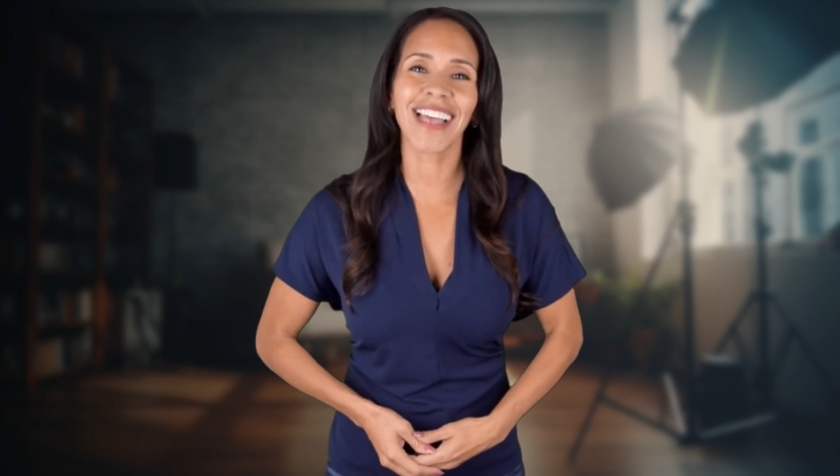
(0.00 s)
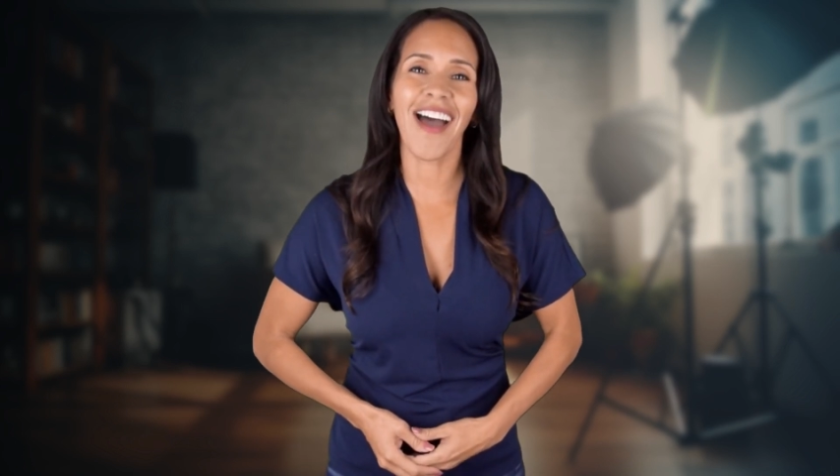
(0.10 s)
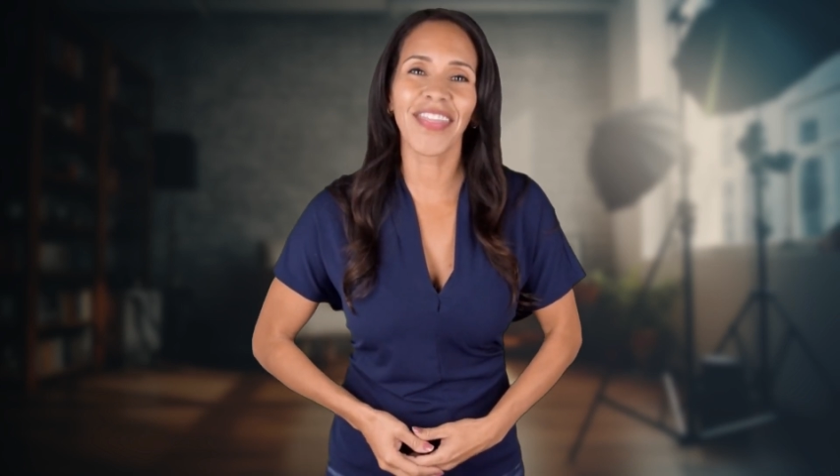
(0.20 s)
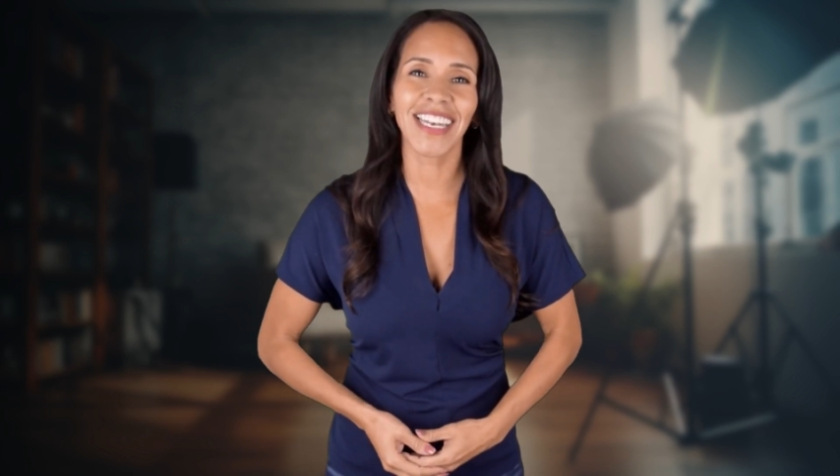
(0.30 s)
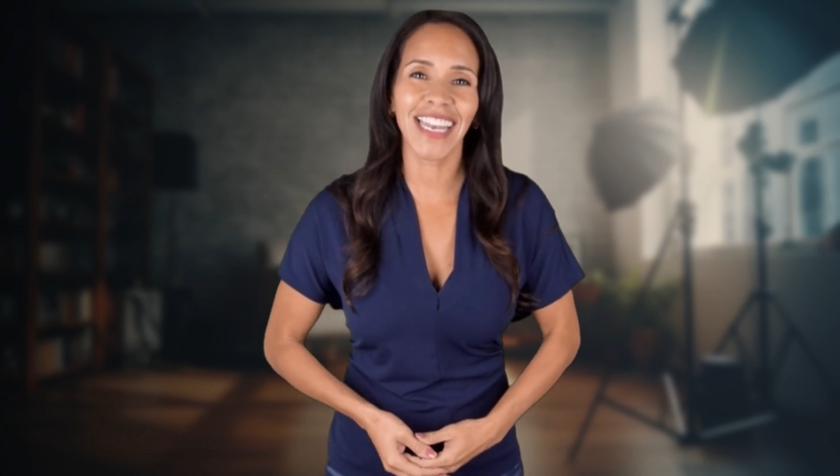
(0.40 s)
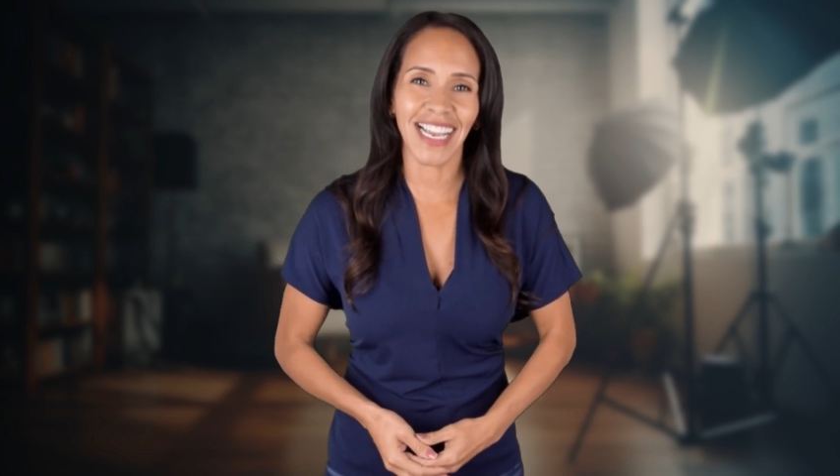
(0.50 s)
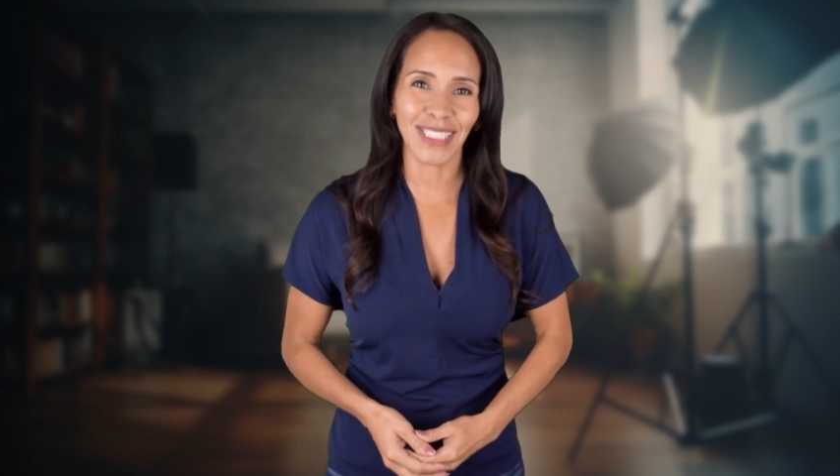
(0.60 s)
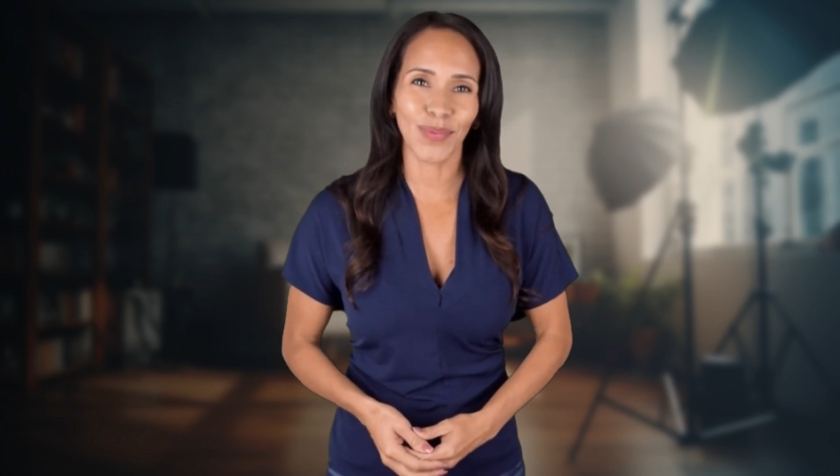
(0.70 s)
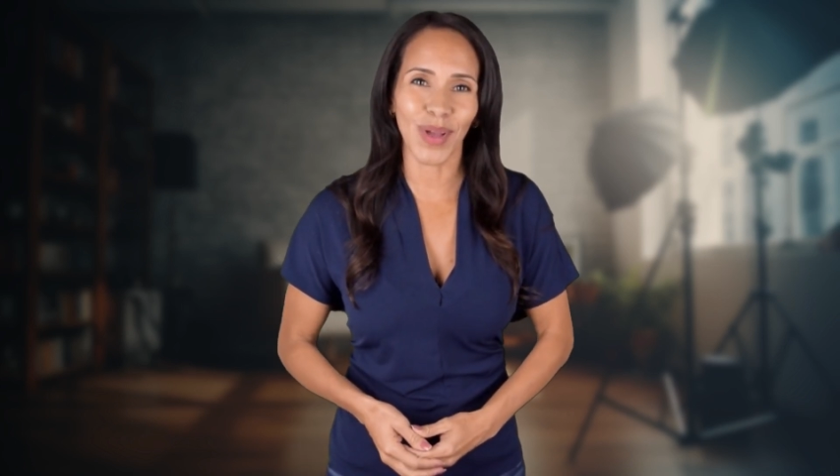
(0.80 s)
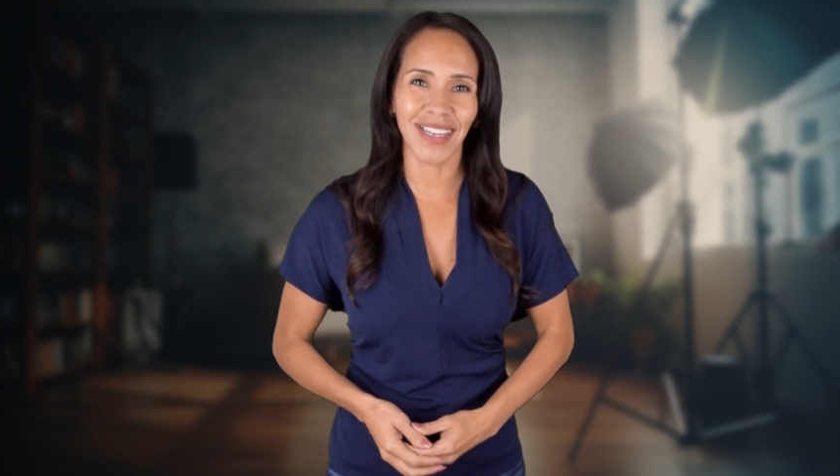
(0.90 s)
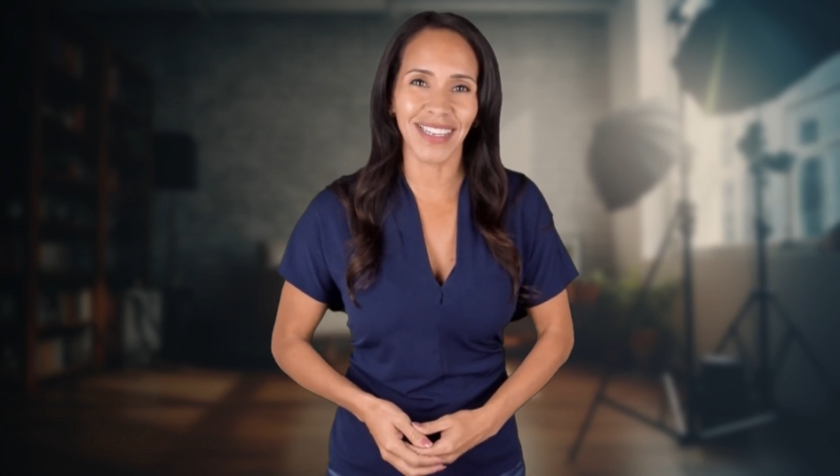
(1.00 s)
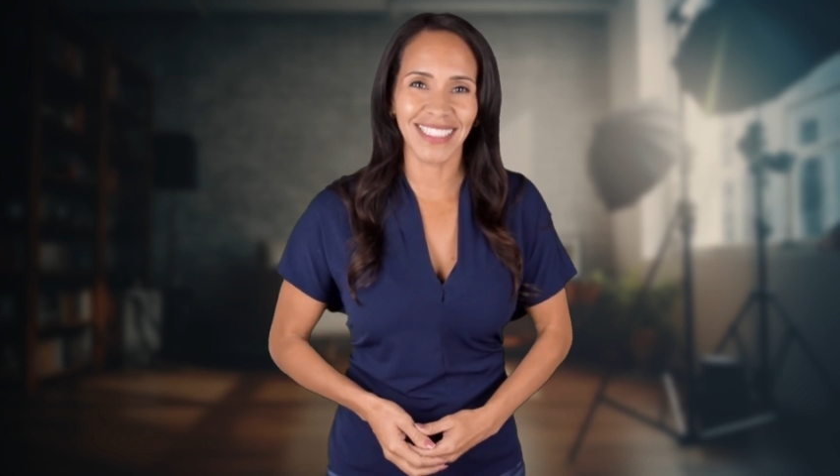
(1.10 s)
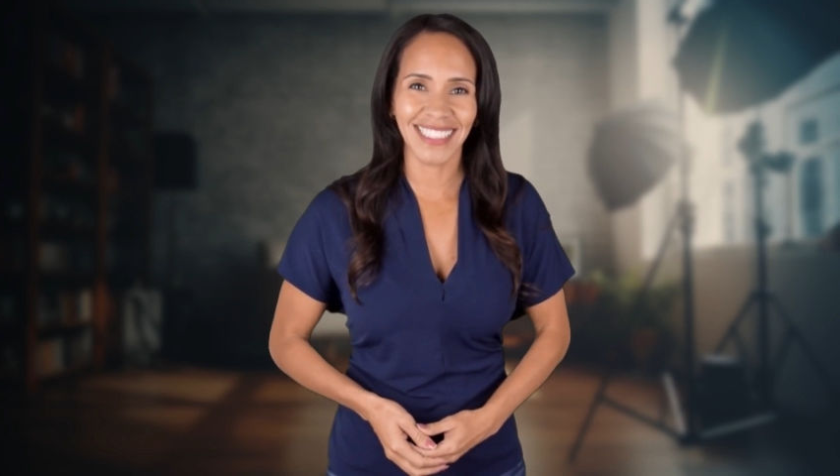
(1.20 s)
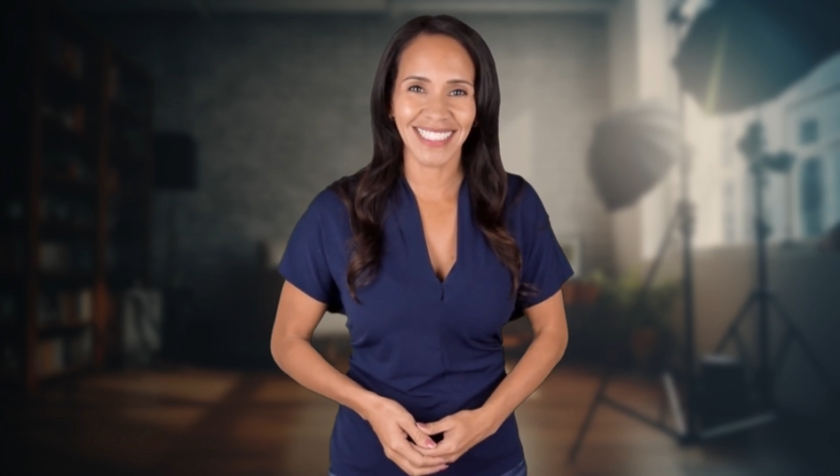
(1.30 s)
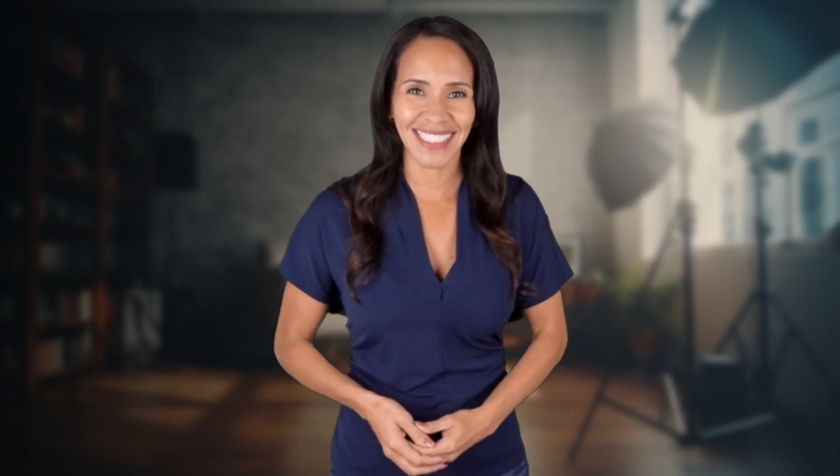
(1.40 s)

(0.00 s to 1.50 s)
on the next one.